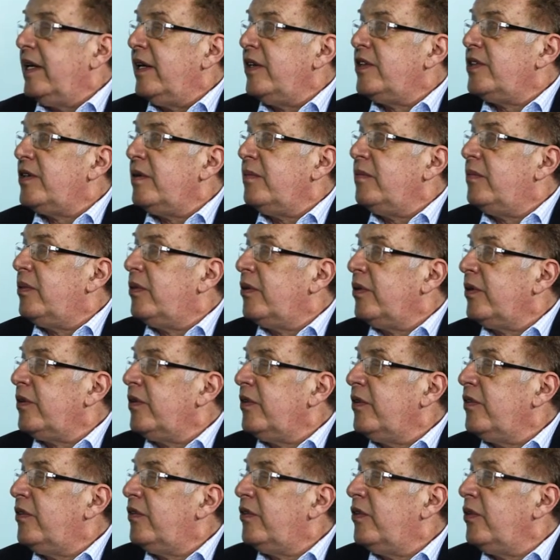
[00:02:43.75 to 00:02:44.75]
It's
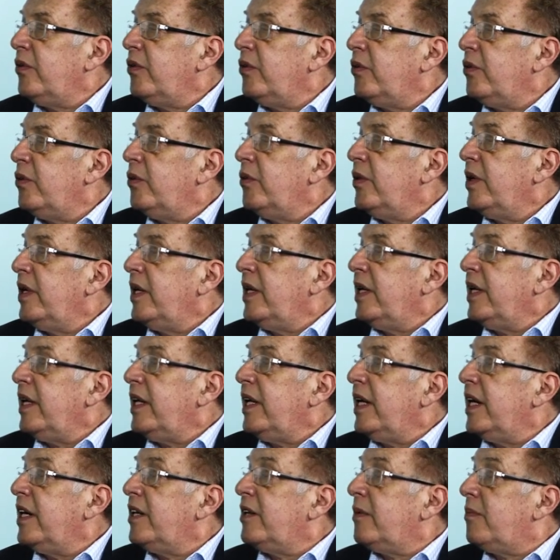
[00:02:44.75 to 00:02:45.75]
important to
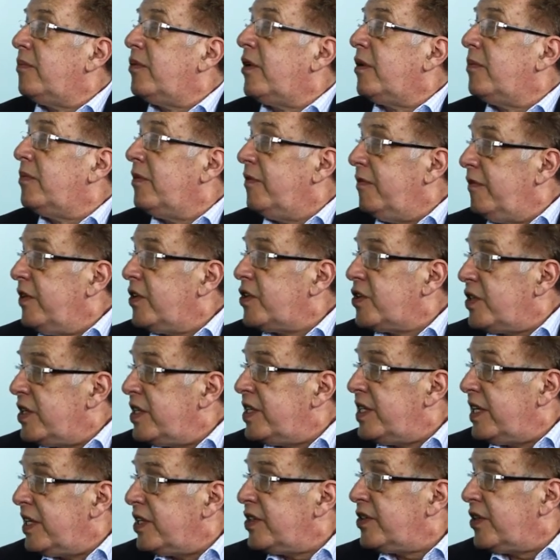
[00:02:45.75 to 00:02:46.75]
get a proper
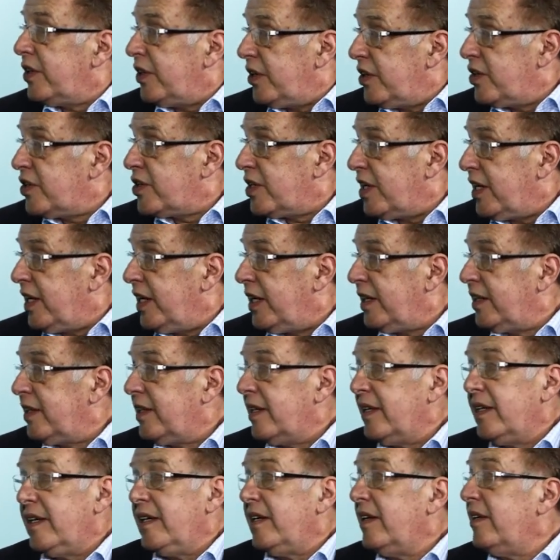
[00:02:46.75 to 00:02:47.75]
vision test on a
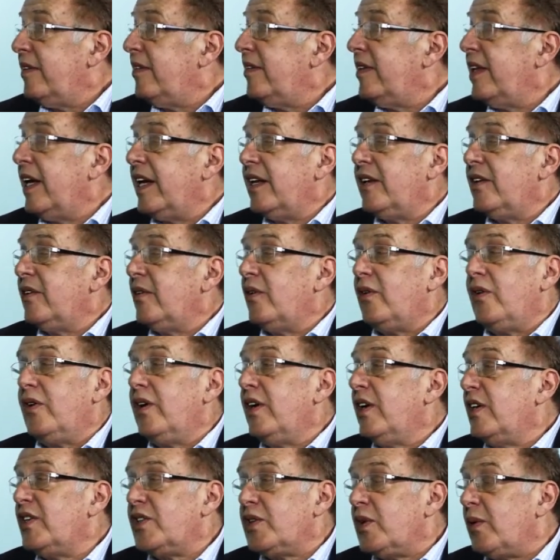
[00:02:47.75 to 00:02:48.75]
child that
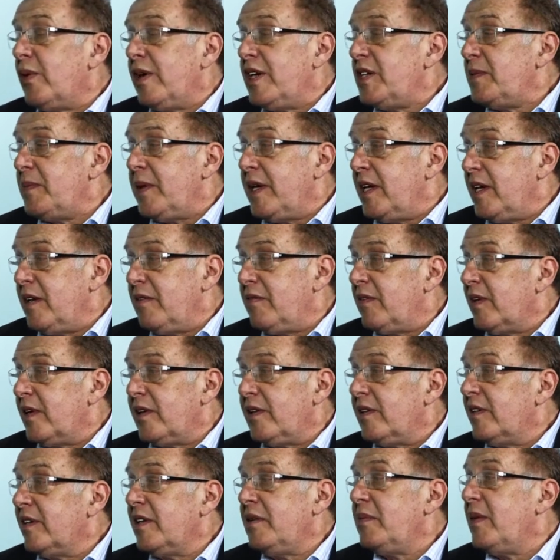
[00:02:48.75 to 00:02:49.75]
has always been
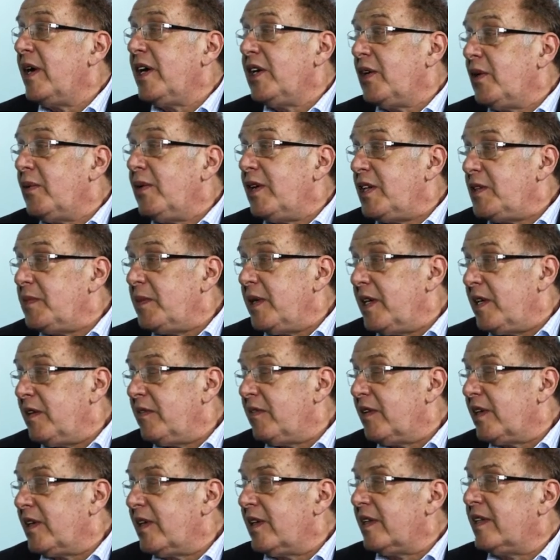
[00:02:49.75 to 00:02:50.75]
difficult and might always be
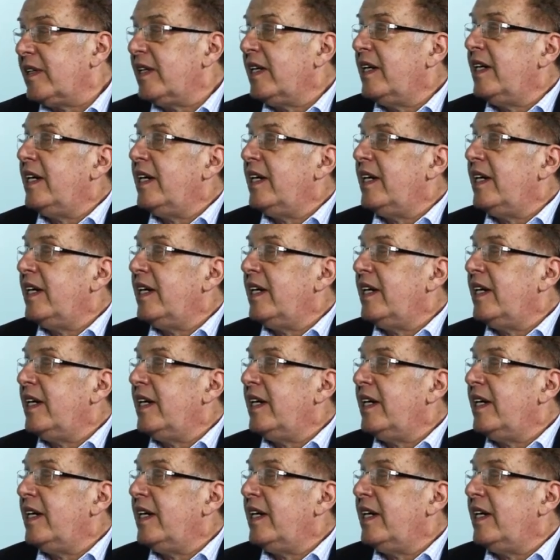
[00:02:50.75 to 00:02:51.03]
difficult.